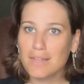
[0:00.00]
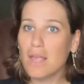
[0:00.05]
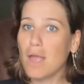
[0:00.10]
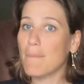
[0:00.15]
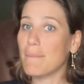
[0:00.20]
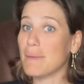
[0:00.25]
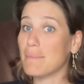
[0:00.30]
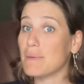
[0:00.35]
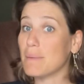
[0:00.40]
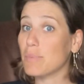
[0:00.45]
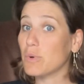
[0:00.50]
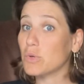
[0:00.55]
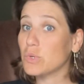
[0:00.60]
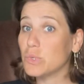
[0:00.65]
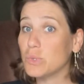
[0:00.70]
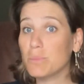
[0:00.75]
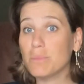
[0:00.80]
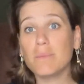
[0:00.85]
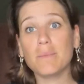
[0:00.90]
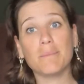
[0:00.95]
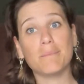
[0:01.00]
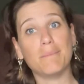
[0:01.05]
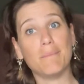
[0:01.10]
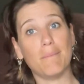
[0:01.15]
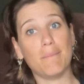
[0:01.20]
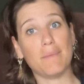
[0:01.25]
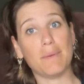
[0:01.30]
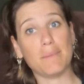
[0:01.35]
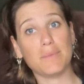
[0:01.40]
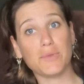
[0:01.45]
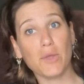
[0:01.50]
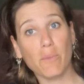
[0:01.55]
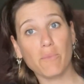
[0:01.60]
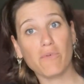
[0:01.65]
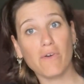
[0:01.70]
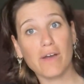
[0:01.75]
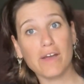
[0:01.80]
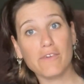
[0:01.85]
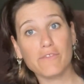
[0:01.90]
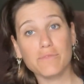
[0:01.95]
Maybe a podium, maybe top
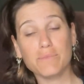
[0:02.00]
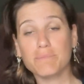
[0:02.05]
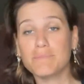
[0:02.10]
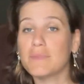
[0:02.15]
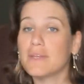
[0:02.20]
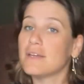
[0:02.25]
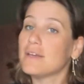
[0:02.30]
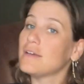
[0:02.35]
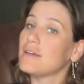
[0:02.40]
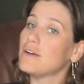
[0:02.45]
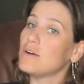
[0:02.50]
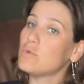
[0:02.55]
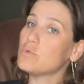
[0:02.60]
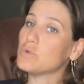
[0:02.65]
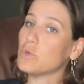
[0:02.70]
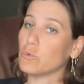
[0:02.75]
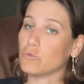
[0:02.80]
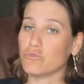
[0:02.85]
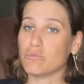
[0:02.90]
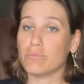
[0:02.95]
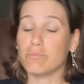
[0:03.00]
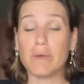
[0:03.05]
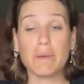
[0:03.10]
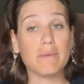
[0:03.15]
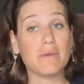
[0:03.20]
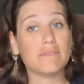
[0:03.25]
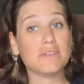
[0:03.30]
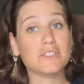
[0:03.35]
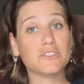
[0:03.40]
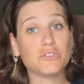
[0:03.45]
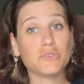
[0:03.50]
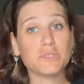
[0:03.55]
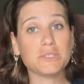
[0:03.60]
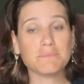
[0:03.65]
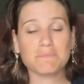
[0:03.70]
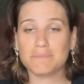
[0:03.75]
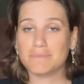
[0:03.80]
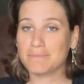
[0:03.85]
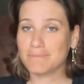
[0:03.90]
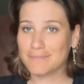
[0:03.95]
5, who knows, maybe a victory.
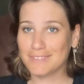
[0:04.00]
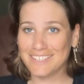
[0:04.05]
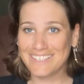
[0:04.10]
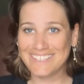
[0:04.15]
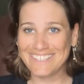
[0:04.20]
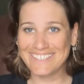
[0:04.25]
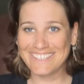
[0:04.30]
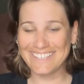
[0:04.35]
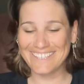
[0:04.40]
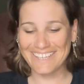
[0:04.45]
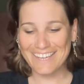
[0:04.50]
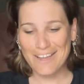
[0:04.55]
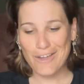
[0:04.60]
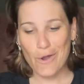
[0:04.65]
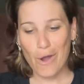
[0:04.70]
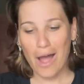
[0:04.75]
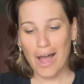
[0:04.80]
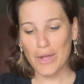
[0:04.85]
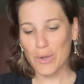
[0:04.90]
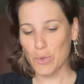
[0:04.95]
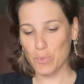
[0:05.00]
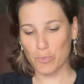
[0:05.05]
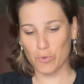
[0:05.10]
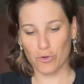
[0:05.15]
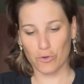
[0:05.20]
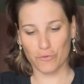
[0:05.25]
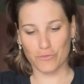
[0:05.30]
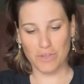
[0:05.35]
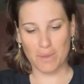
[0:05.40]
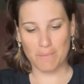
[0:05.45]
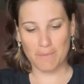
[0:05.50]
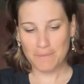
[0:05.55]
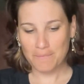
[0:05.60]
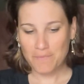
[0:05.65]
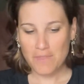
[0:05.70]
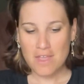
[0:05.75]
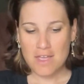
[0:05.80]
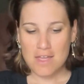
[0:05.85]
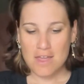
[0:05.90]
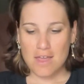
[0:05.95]
I hope all of them.
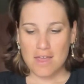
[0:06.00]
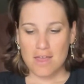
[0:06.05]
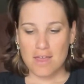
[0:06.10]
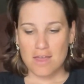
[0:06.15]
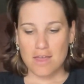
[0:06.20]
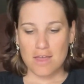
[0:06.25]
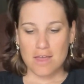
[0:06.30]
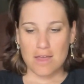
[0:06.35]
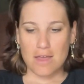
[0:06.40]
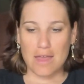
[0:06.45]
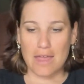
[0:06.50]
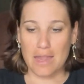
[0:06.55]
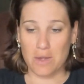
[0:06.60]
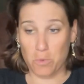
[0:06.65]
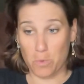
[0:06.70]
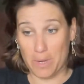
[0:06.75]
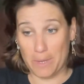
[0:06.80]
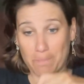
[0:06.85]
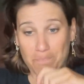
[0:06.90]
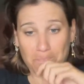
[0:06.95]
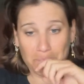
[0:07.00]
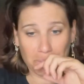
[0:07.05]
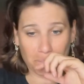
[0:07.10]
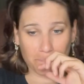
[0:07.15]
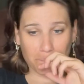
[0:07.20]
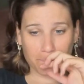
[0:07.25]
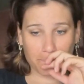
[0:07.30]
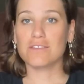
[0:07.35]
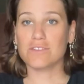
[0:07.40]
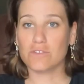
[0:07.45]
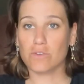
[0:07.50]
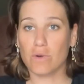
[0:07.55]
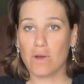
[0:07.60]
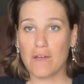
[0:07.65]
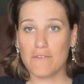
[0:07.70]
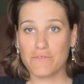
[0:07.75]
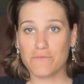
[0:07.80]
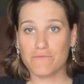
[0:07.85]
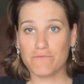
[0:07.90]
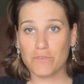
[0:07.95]
Anyway, so
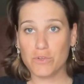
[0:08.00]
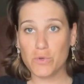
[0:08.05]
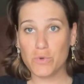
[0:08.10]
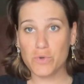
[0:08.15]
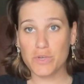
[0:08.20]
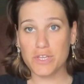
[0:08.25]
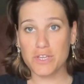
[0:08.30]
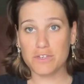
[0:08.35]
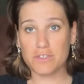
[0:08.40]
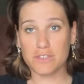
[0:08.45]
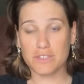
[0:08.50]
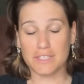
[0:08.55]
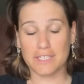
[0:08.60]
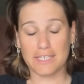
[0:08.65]
I flew here the